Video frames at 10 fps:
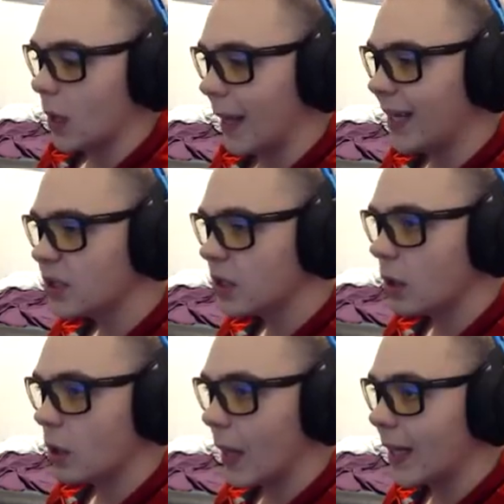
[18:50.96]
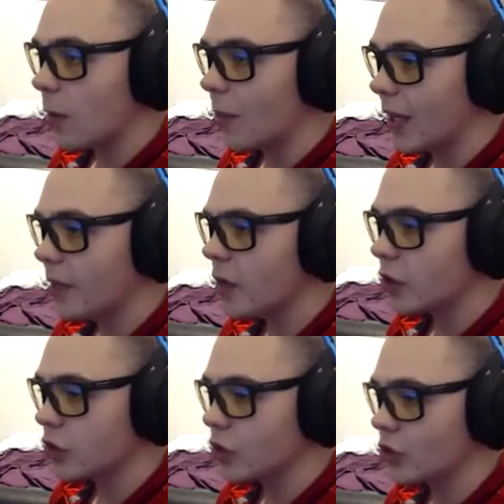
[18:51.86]
Atlanta's going to line up
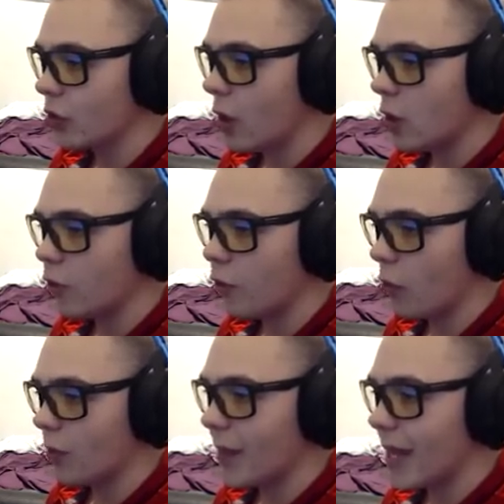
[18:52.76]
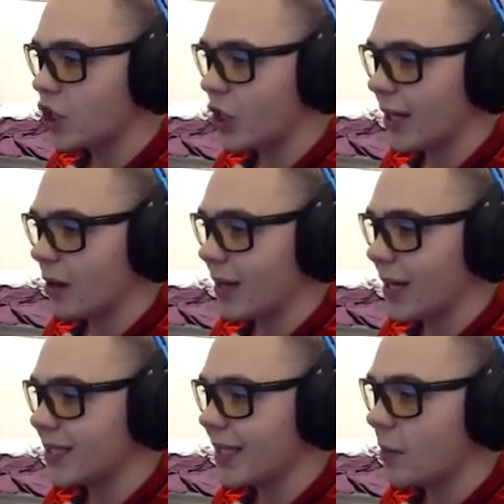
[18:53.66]
in the strong formation
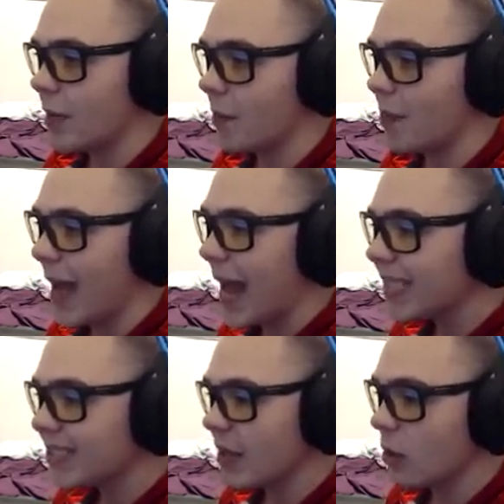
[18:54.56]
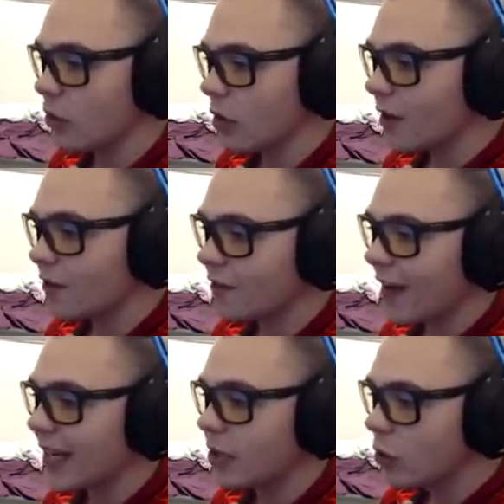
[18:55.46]
here. It is going to be a pass, though, and they're going to
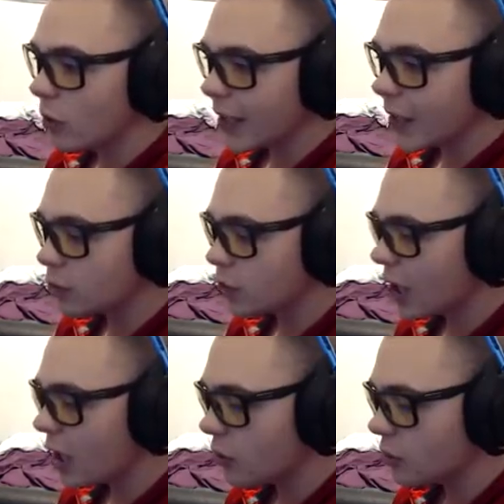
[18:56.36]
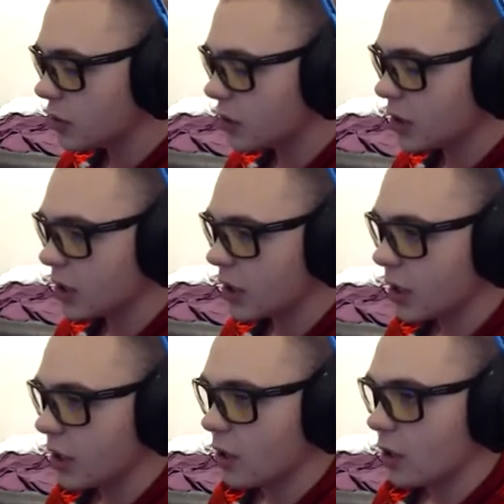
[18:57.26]
find Julio Jones
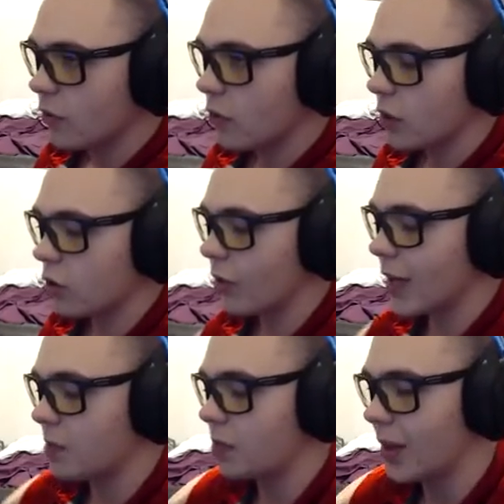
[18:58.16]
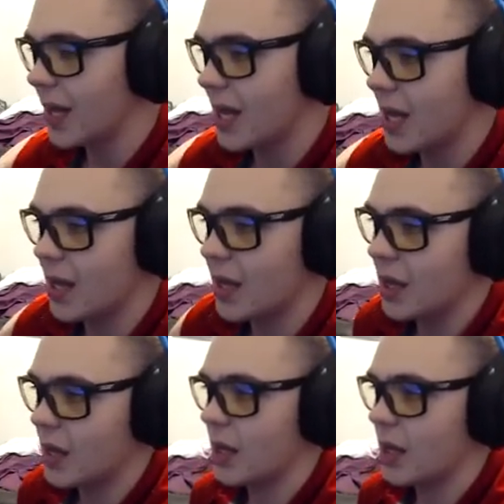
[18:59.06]
for a great play.